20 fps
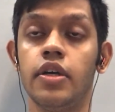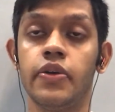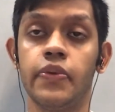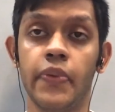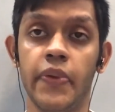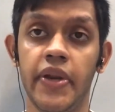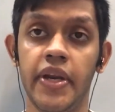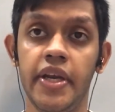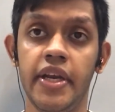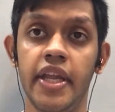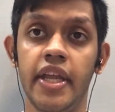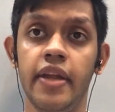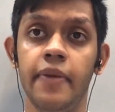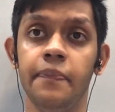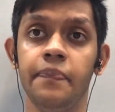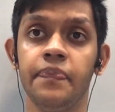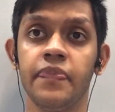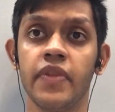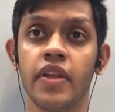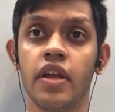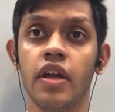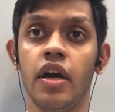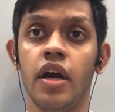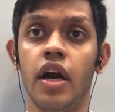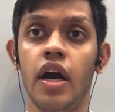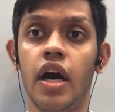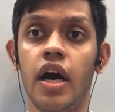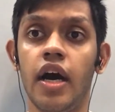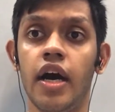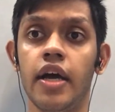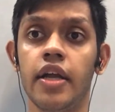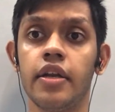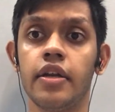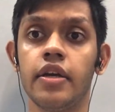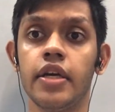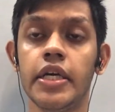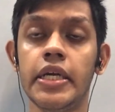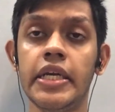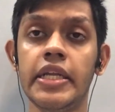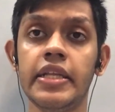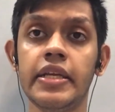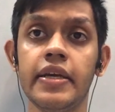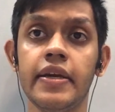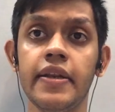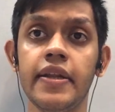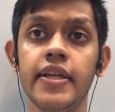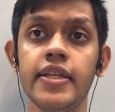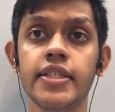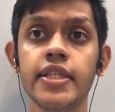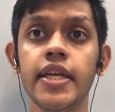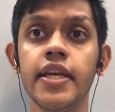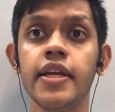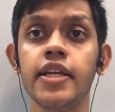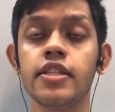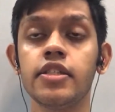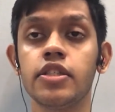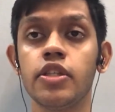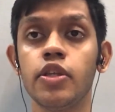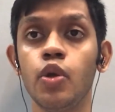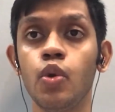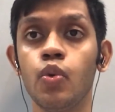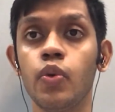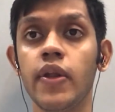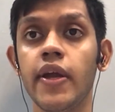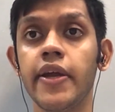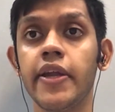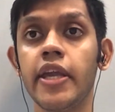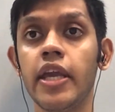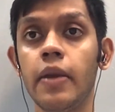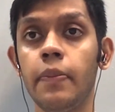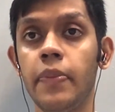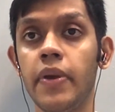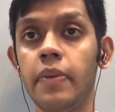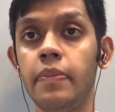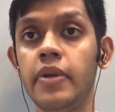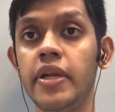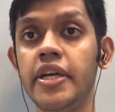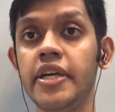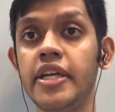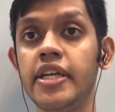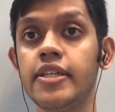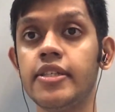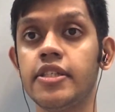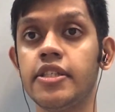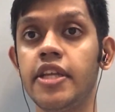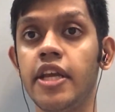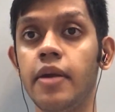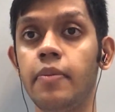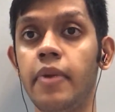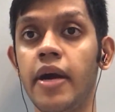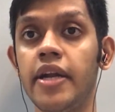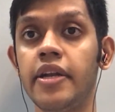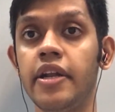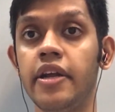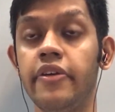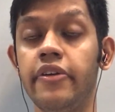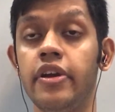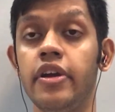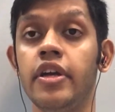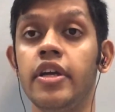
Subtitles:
treaty are increasing its nuclear capabilities day by day.